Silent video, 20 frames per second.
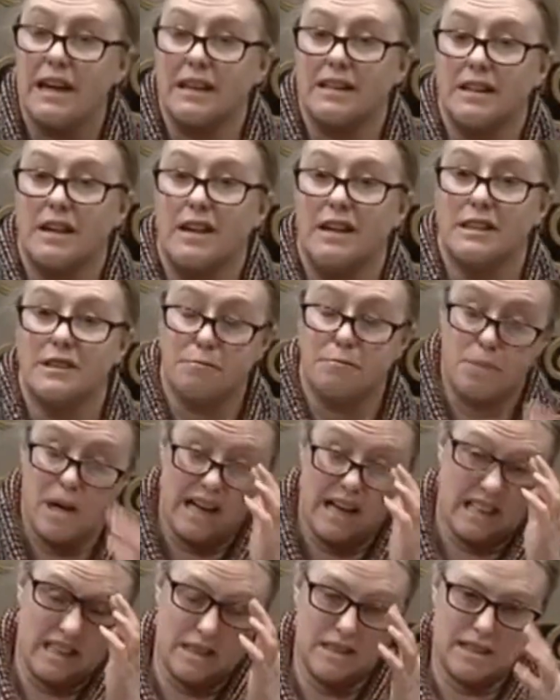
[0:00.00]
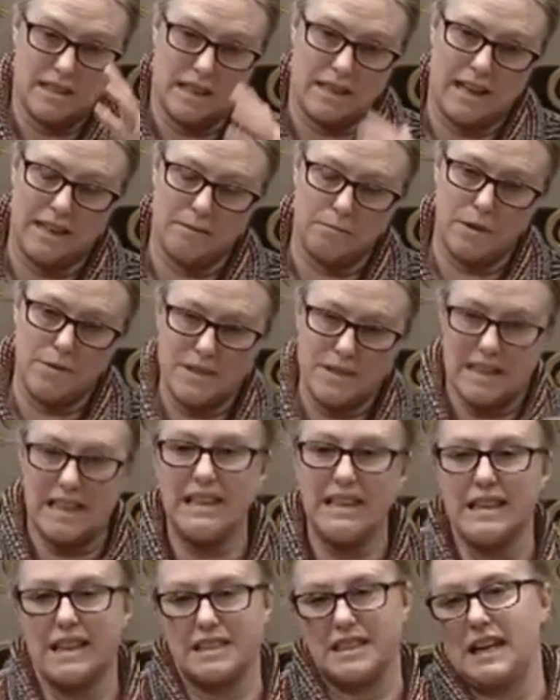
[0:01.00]
that kind of practice, and we've
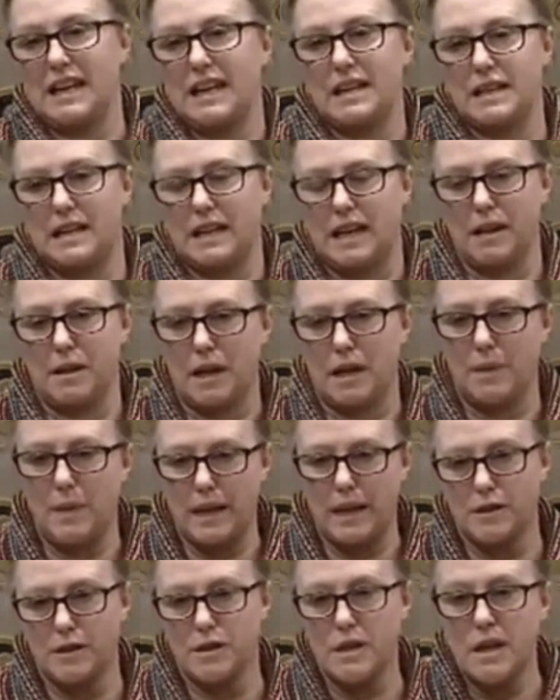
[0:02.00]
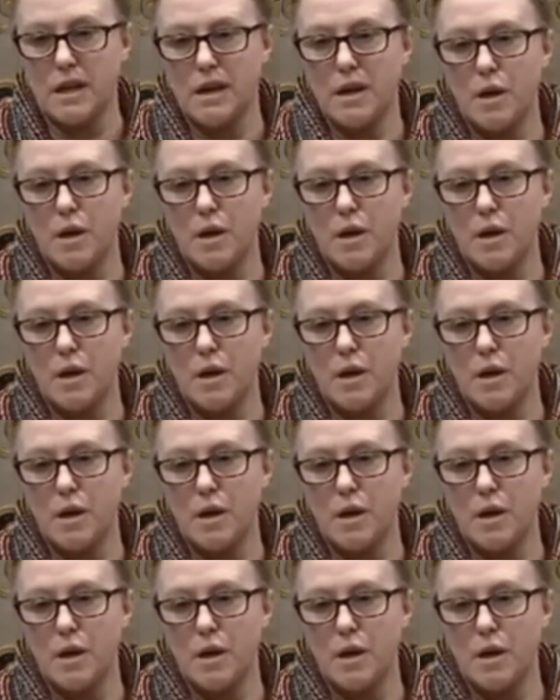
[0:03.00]
seen that again and again, and I think there's